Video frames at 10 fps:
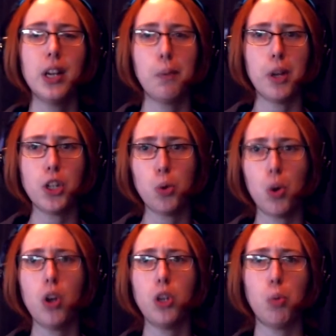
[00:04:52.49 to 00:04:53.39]
but you
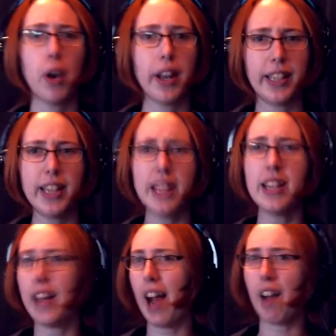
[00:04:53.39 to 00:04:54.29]
want to get
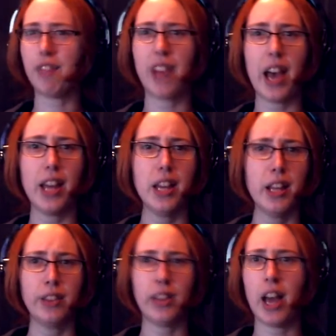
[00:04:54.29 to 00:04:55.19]
in and have
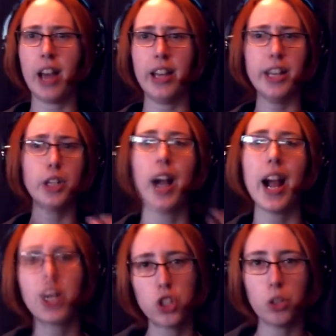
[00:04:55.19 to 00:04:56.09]
that
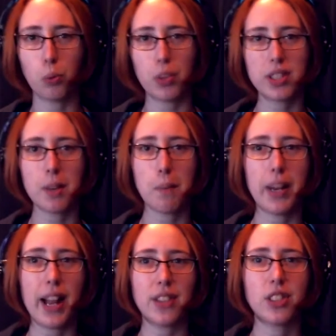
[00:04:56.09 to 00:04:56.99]
interaction with
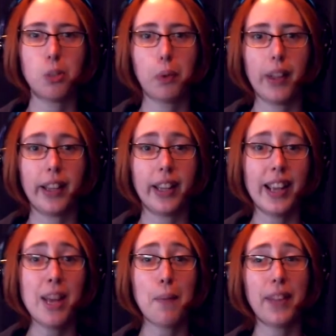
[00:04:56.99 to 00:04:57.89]
somebody as they're playing a
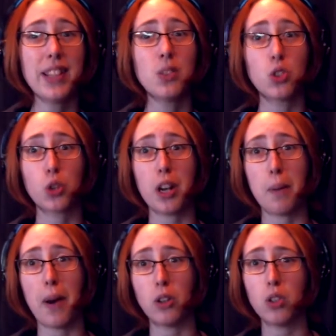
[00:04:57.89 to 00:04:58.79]
game, and that's what's great
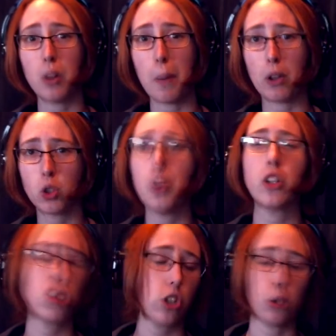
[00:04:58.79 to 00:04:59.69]
about
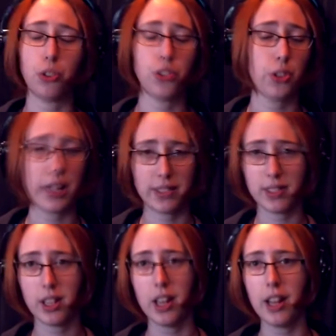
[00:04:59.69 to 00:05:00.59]
Twitch, you know. So
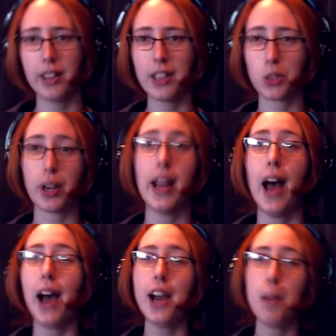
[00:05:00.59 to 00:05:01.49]
that's That's great.
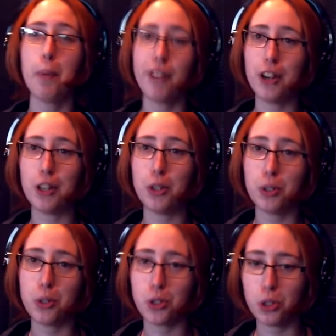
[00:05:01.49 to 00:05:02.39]
I prefer to do
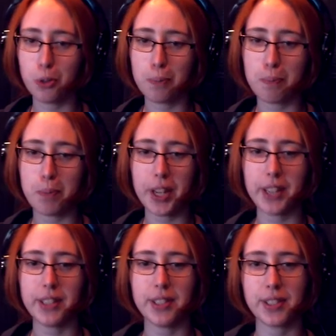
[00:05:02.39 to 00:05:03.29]
YouTube
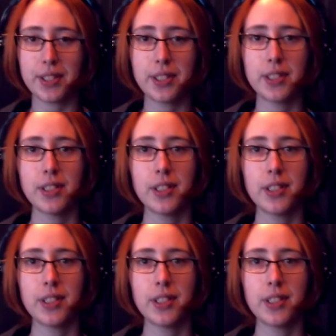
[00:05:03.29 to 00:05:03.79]
because